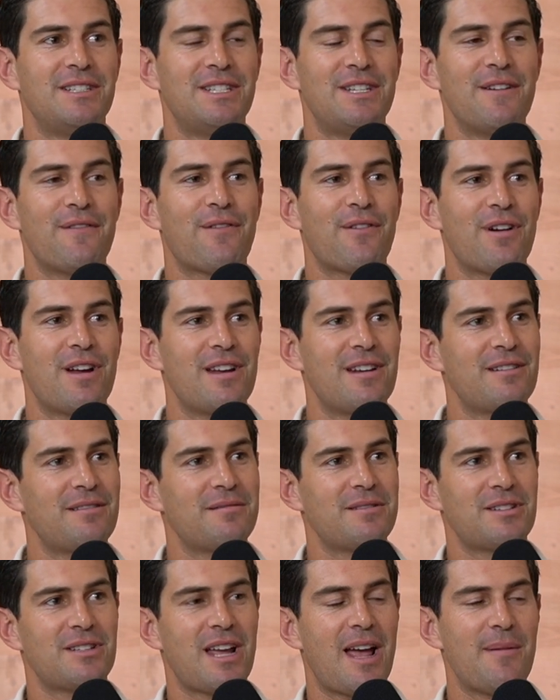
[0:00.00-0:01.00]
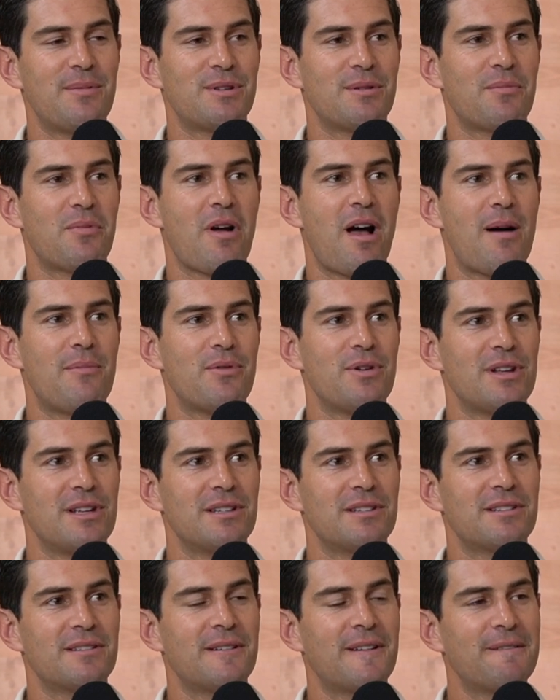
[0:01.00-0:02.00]
different types of
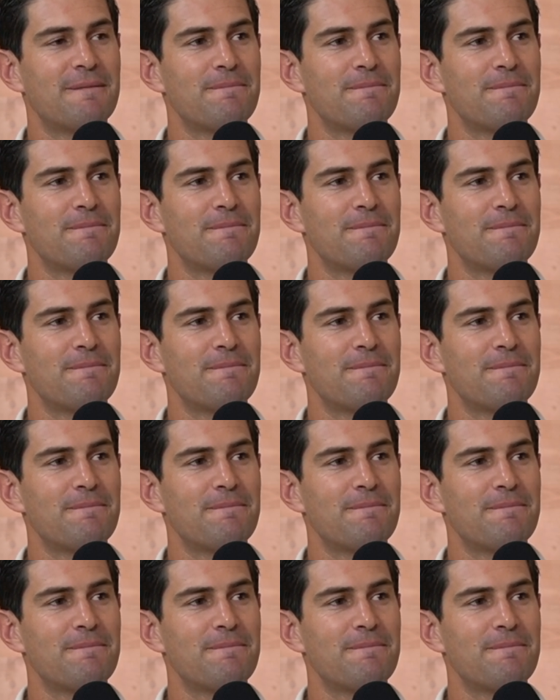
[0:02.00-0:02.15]
properties?